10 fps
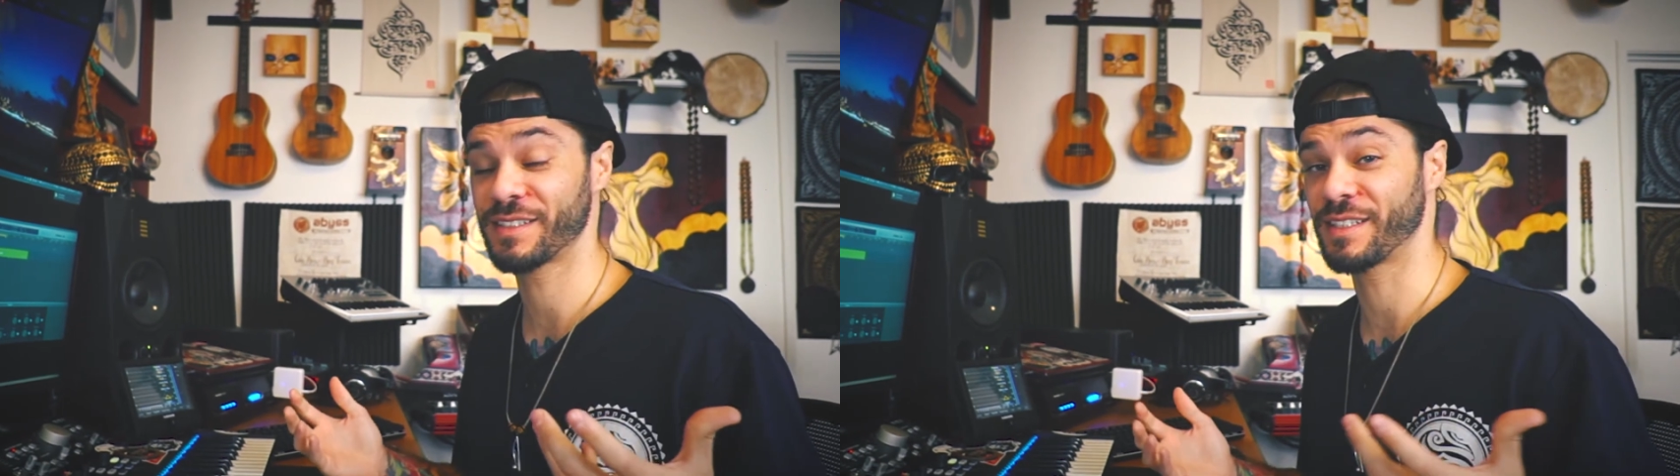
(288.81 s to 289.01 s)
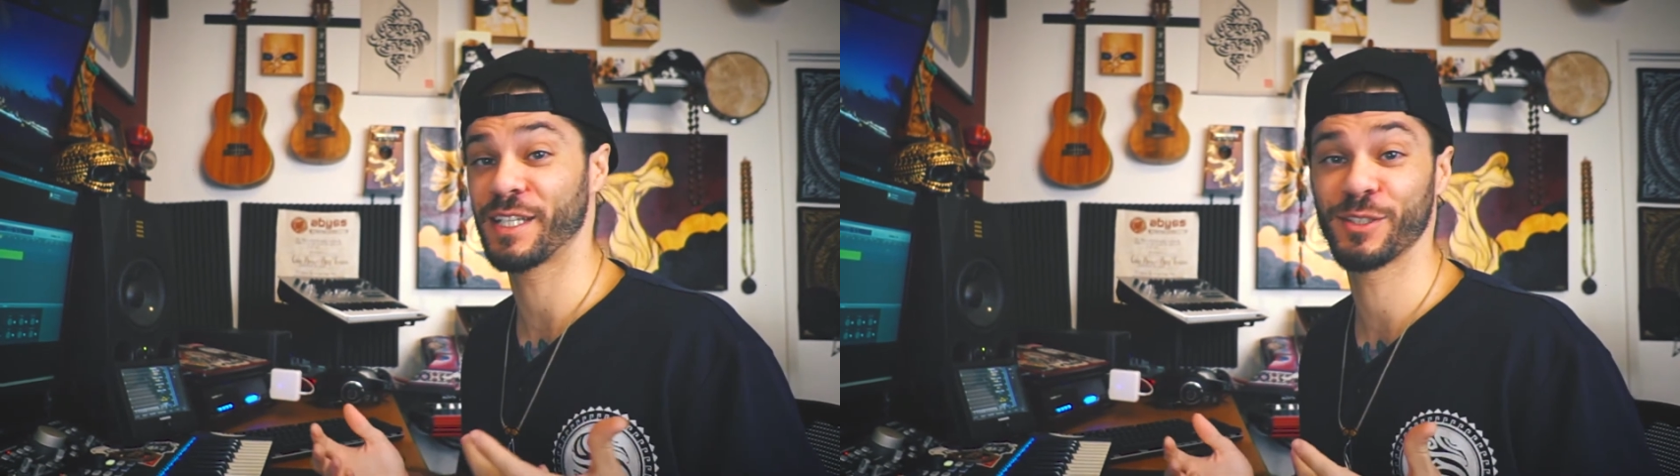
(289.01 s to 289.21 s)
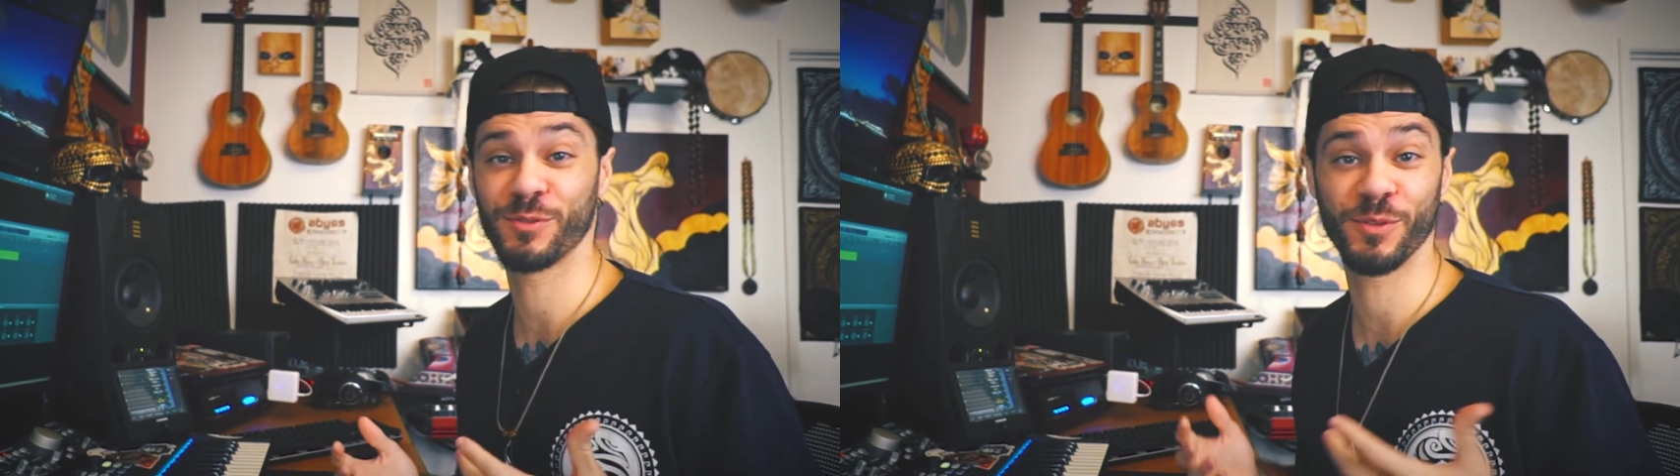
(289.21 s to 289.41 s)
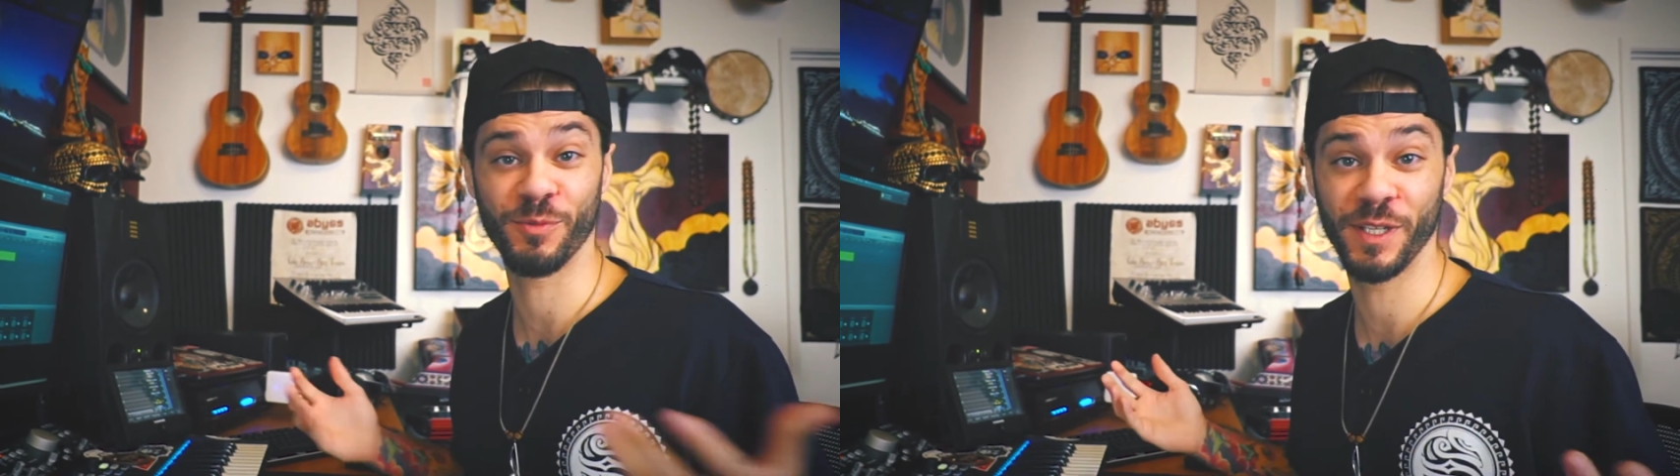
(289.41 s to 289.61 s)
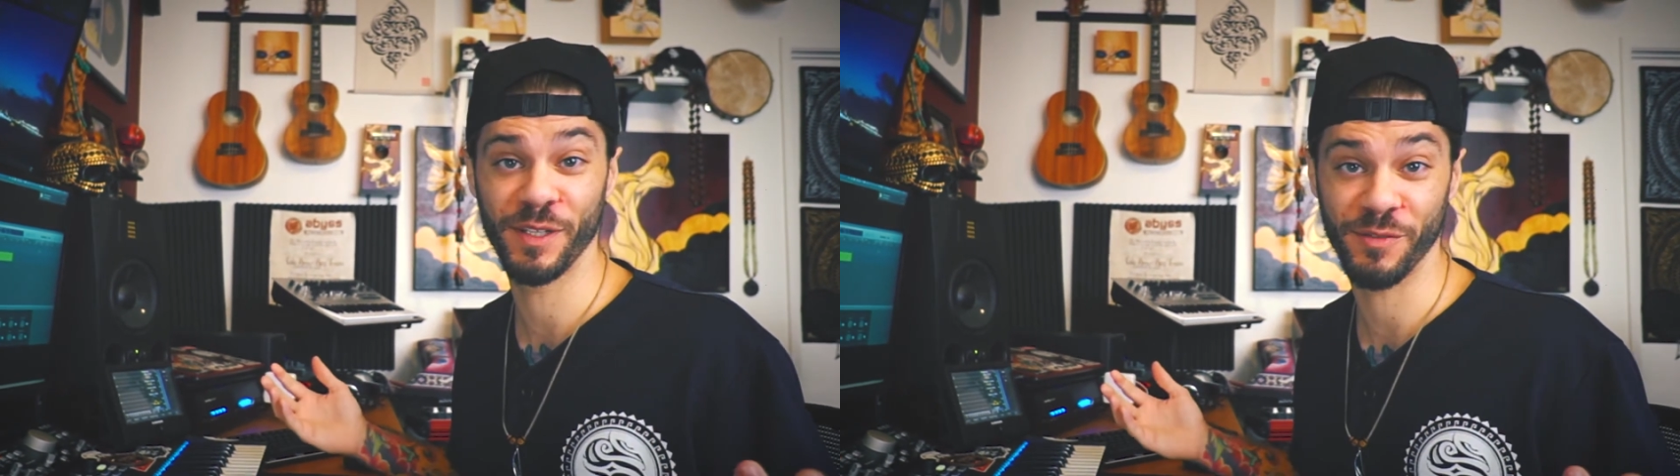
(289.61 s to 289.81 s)
things with
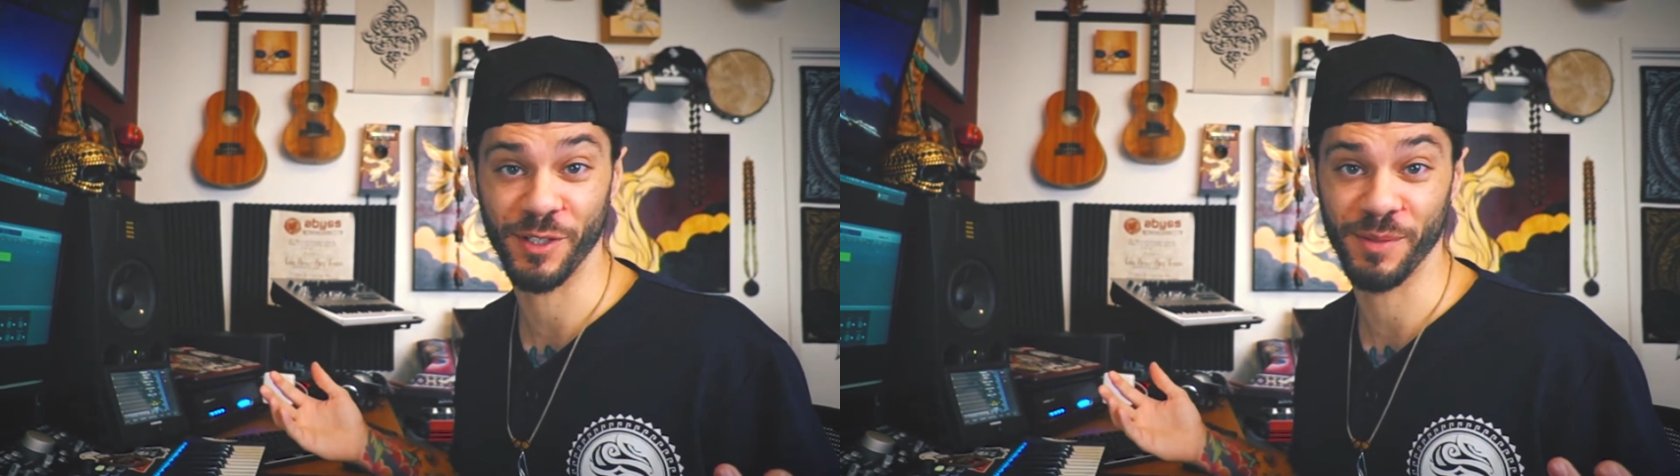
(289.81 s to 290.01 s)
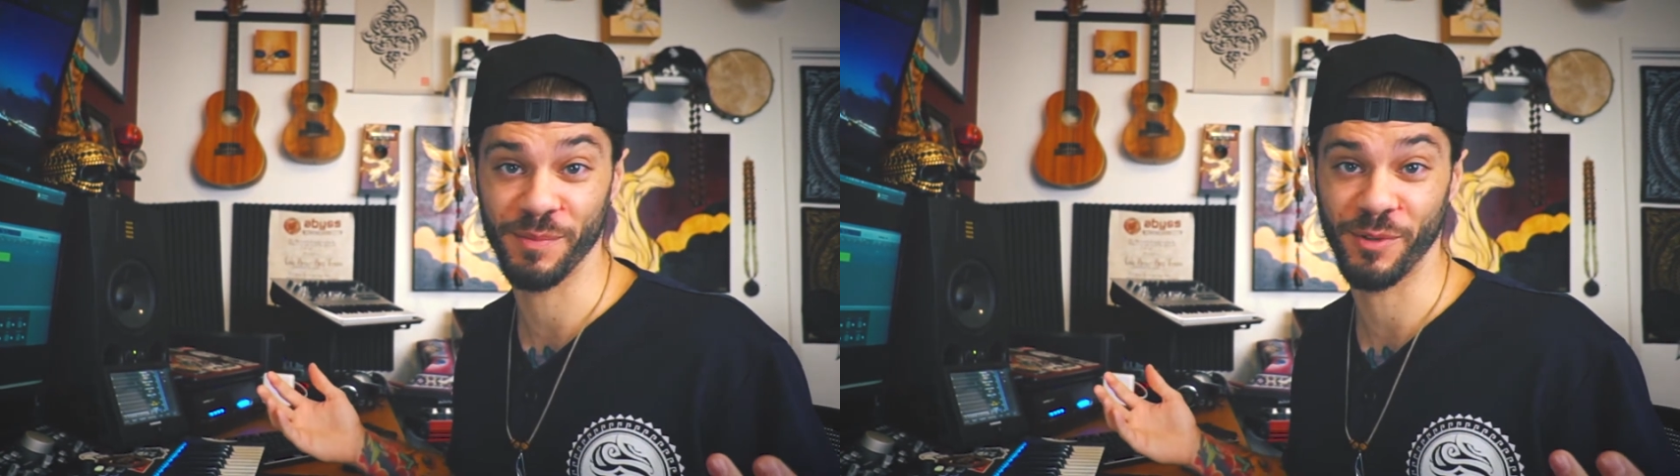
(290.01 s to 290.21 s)
reverb,